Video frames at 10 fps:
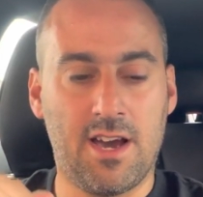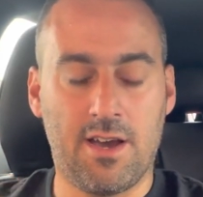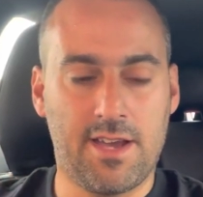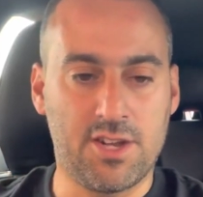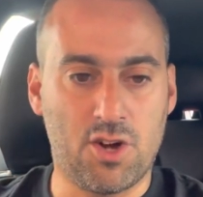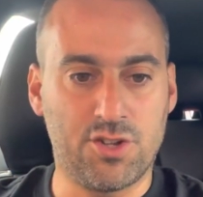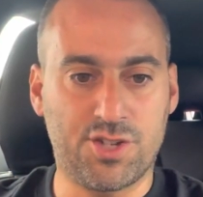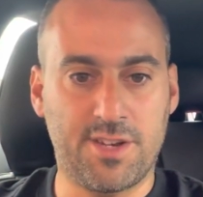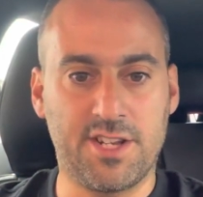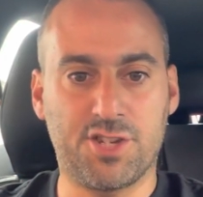
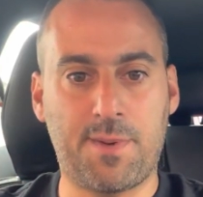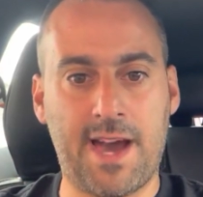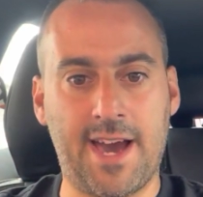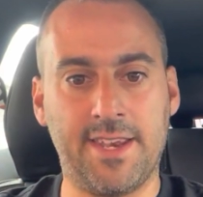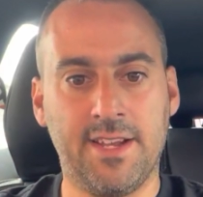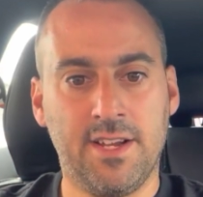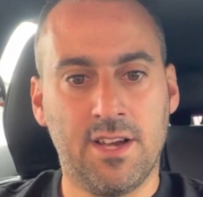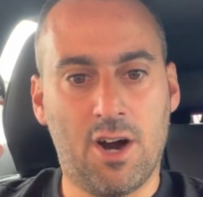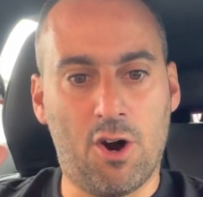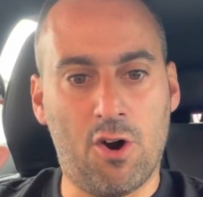in Japan
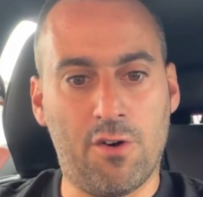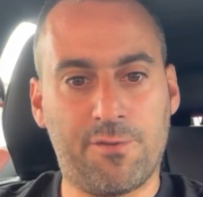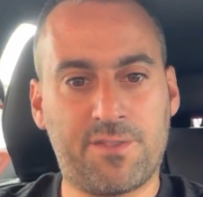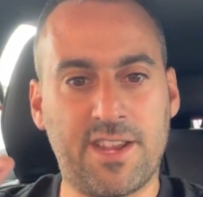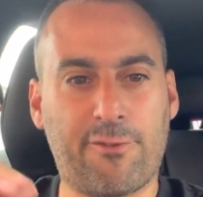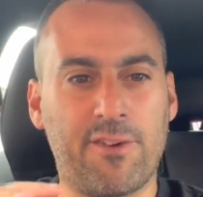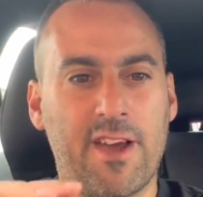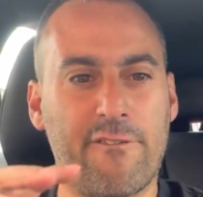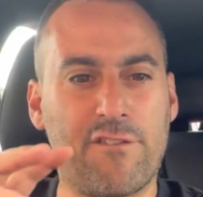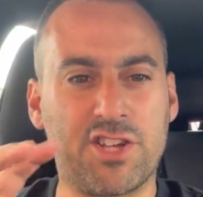of different
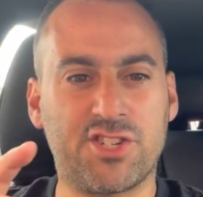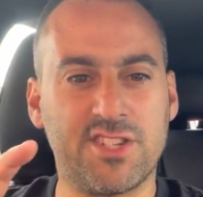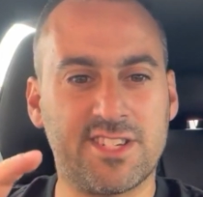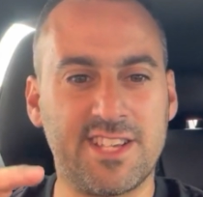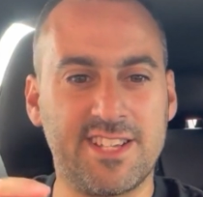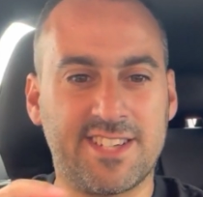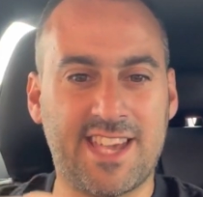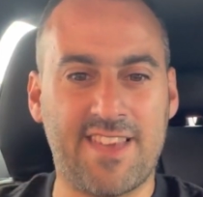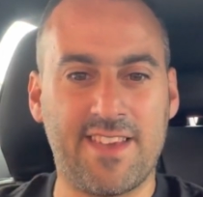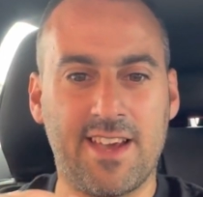efficiencies.
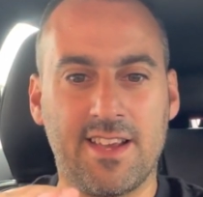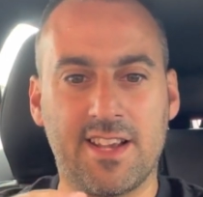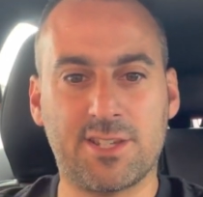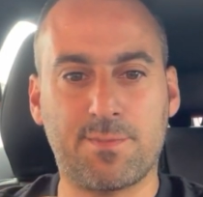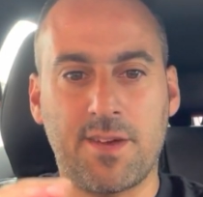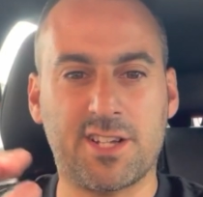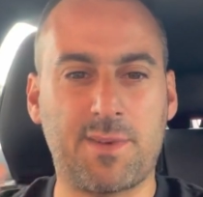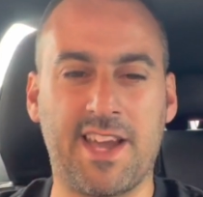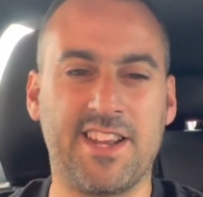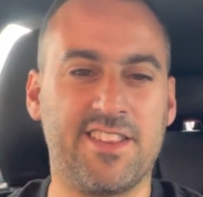Again, they're
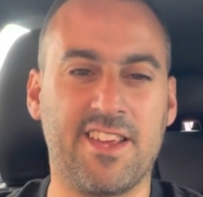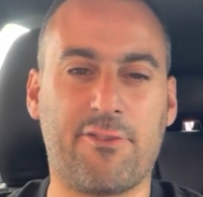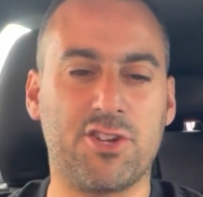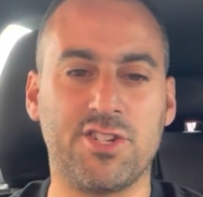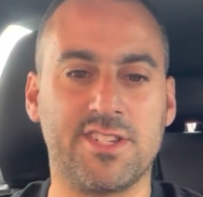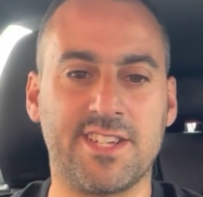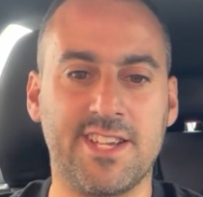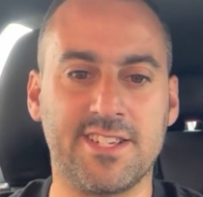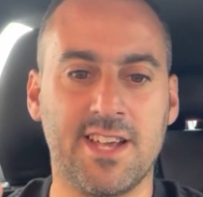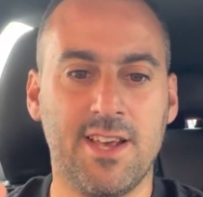explaining the
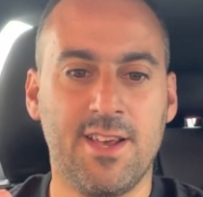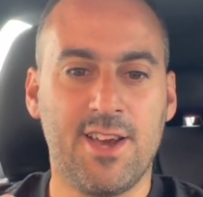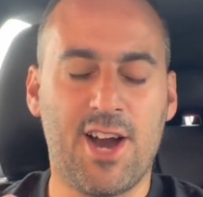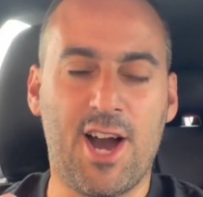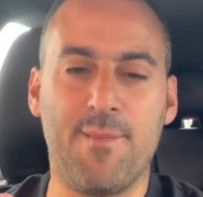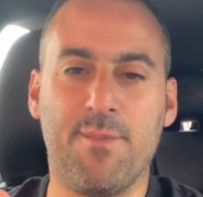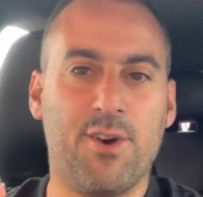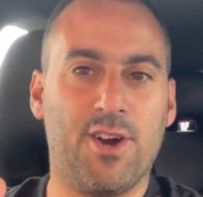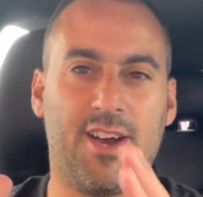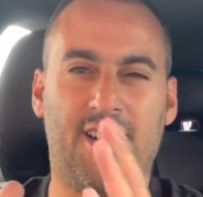efficiencies.
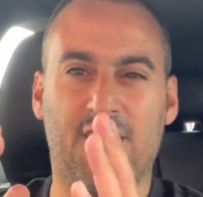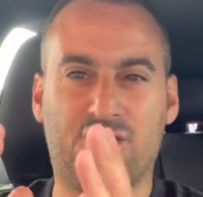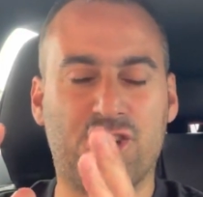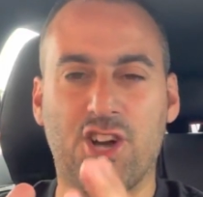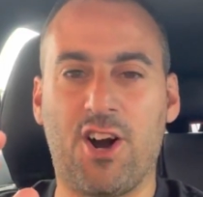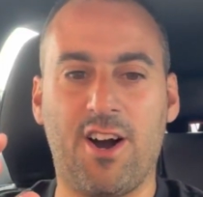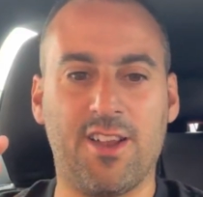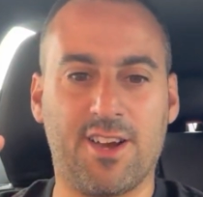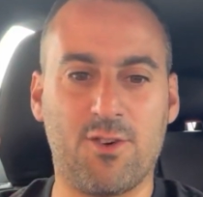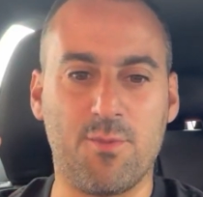A
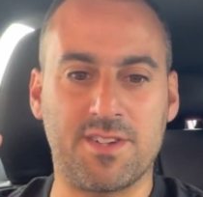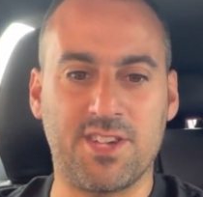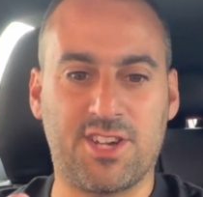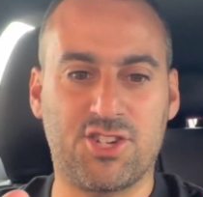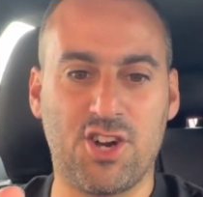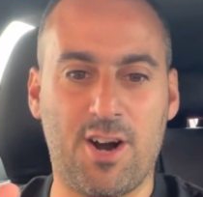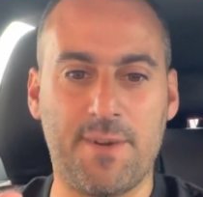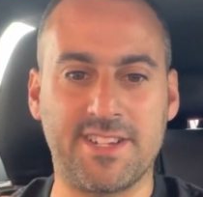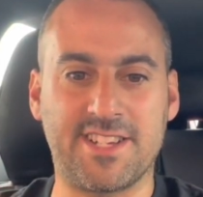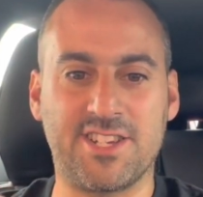chart, almost like a chart,
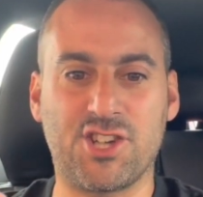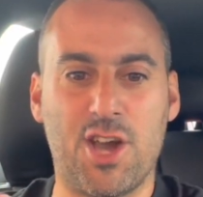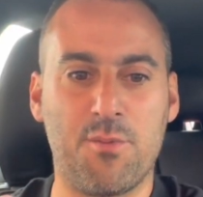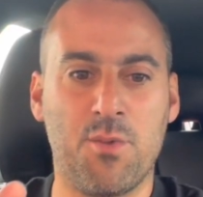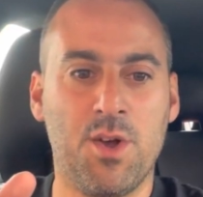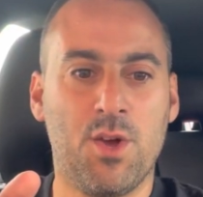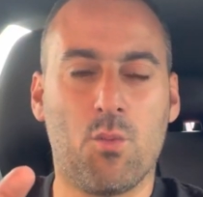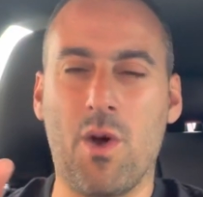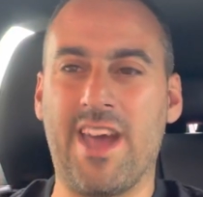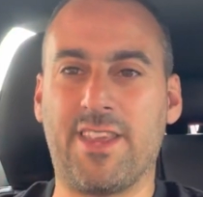basically showing
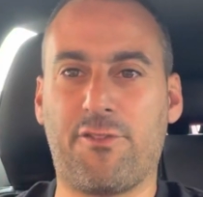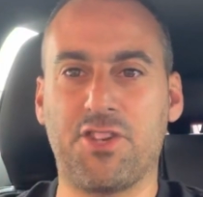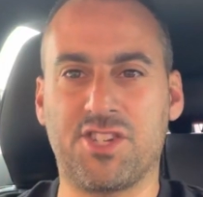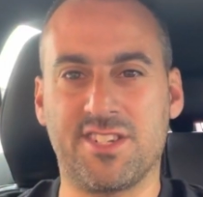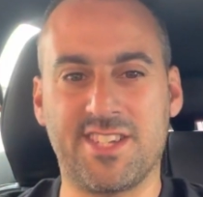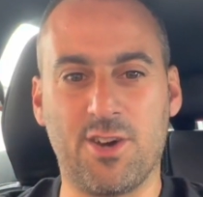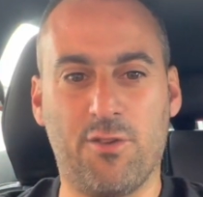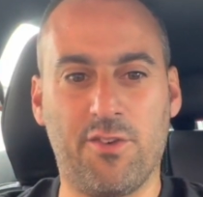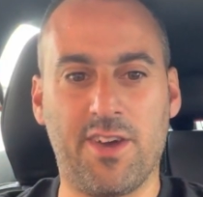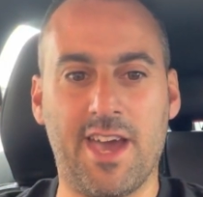where the efficiency
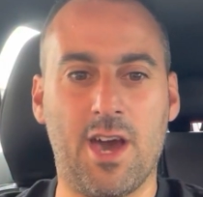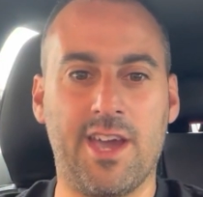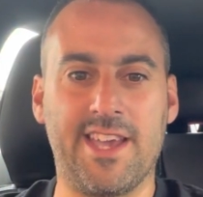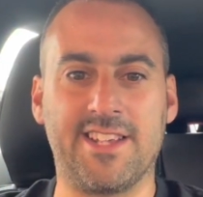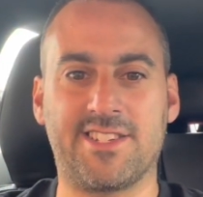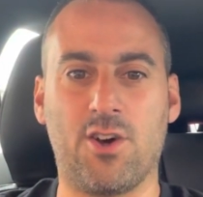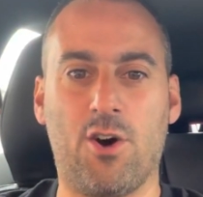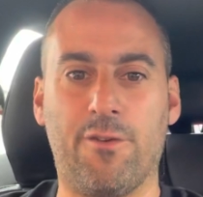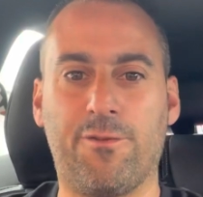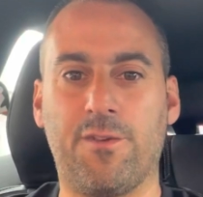of is
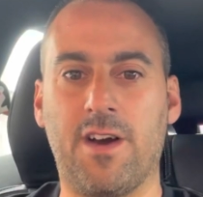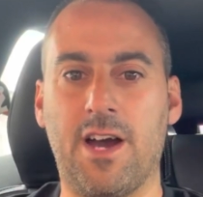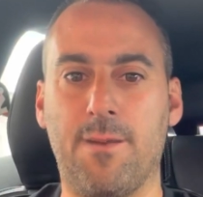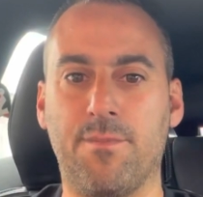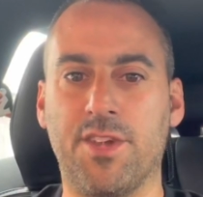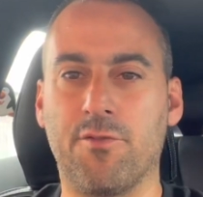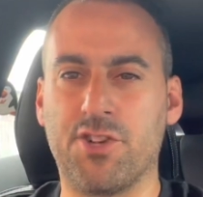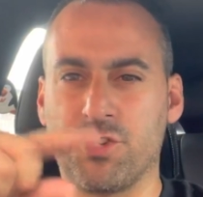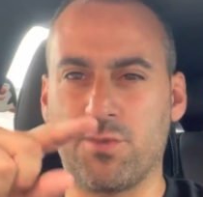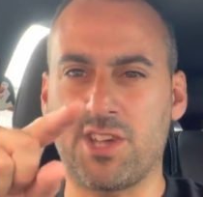of the
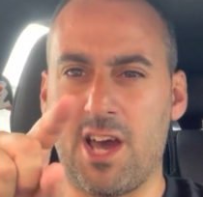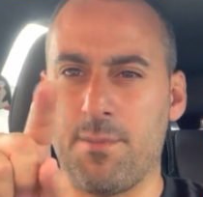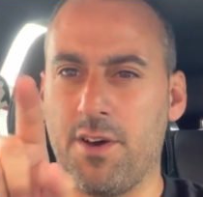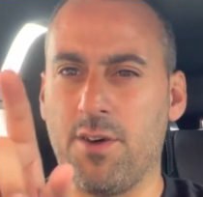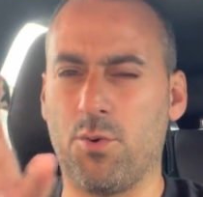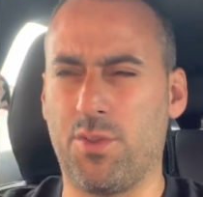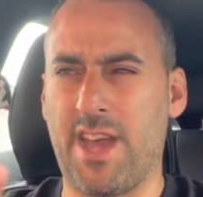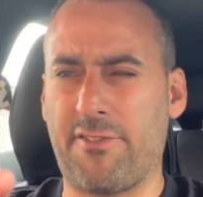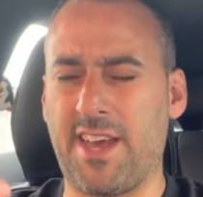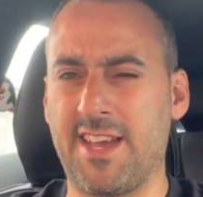original turbo, or
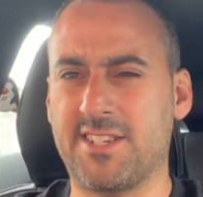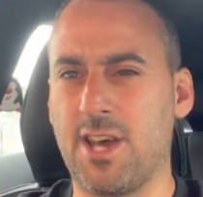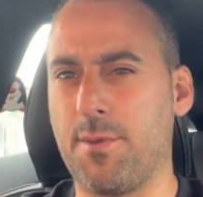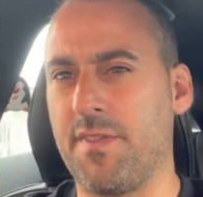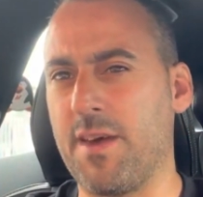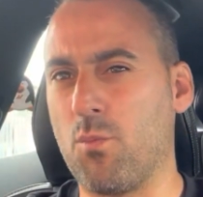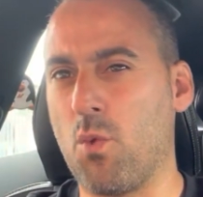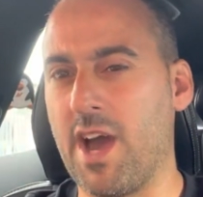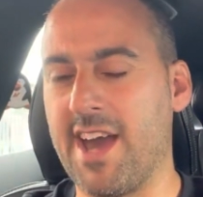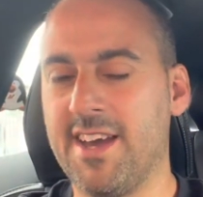the FK8 turbo, and then
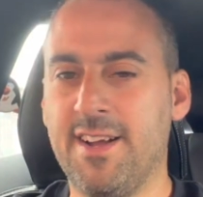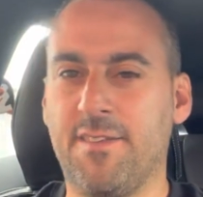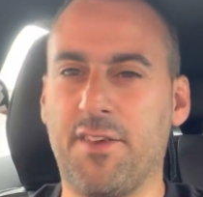where the